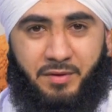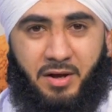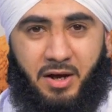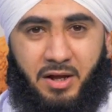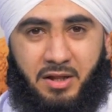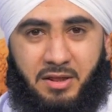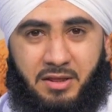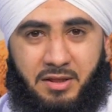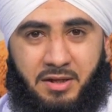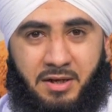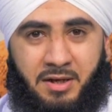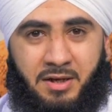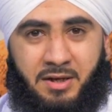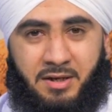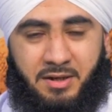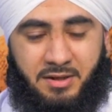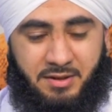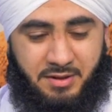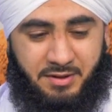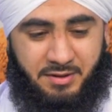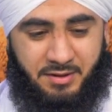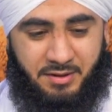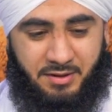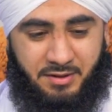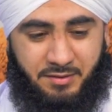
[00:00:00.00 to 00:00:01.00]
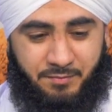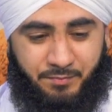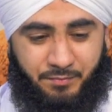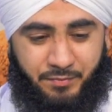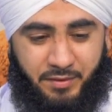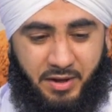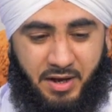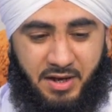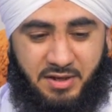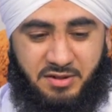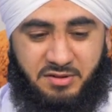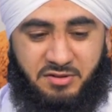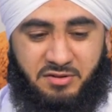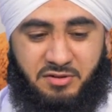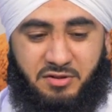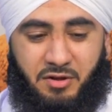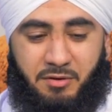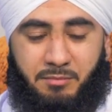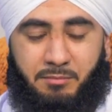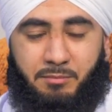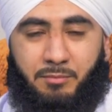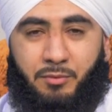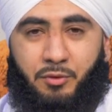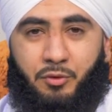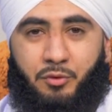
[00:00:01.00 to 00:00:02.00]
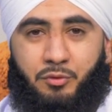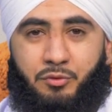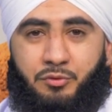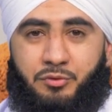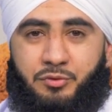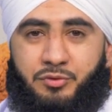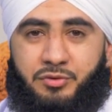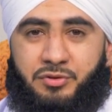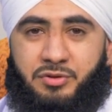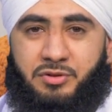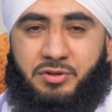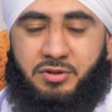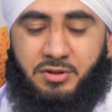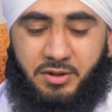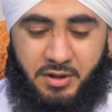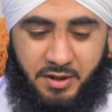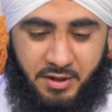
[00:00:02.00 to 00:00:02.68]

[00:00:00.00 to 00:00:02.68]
Allah as the most